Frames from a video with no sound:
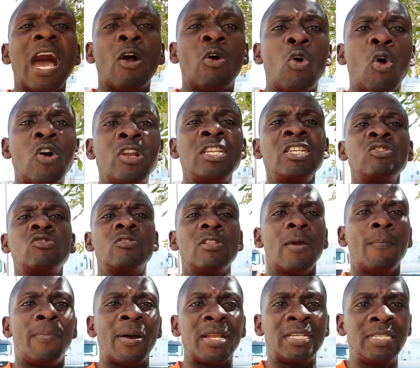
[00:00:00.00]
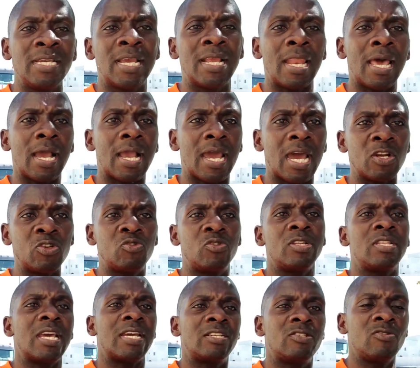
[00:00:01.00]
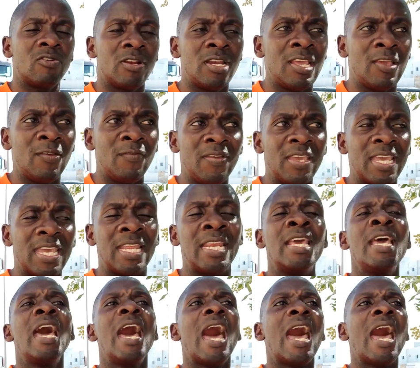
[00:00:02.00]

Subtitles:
according to the particular country that you are living in,